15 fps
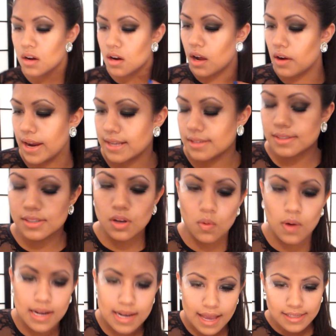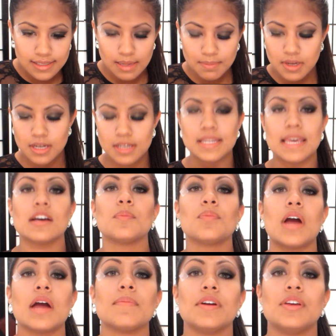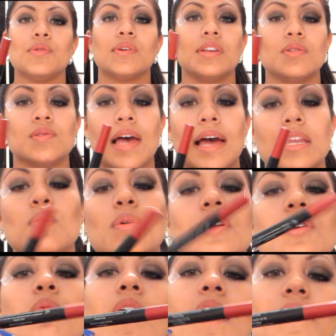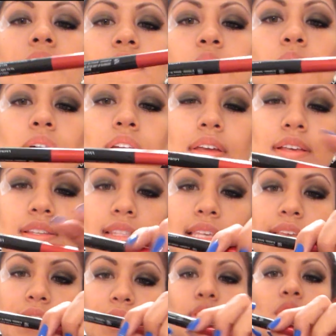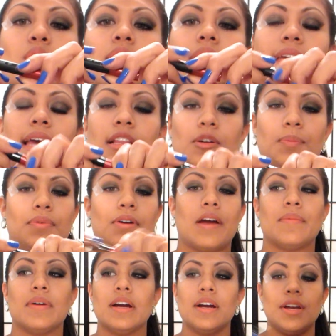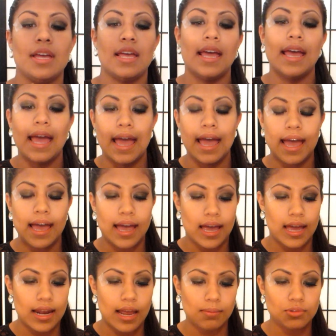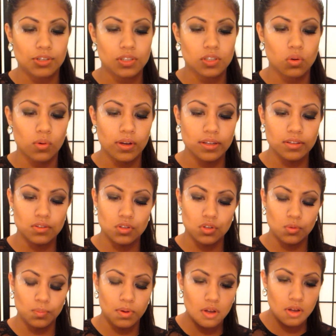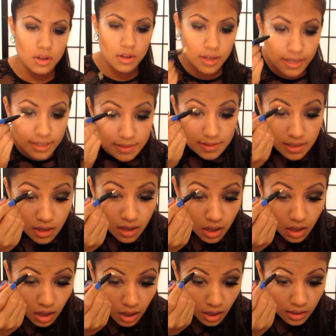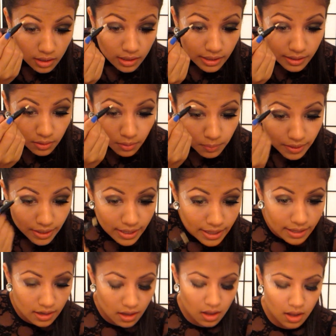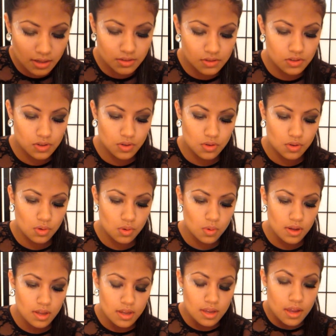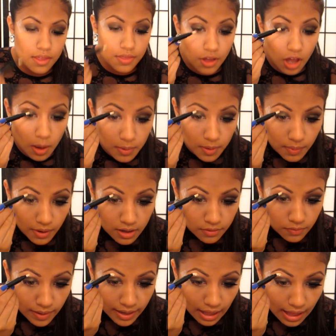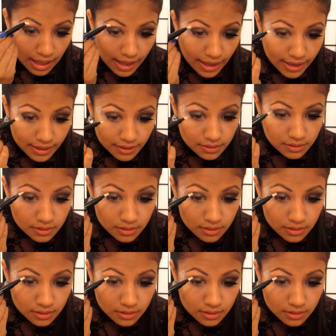Alright, so next I'm gonna take a primer. You can use any one you want. This one is the Laura Geller primer, and I'm just going to put a little bit onto the upper part of my eye,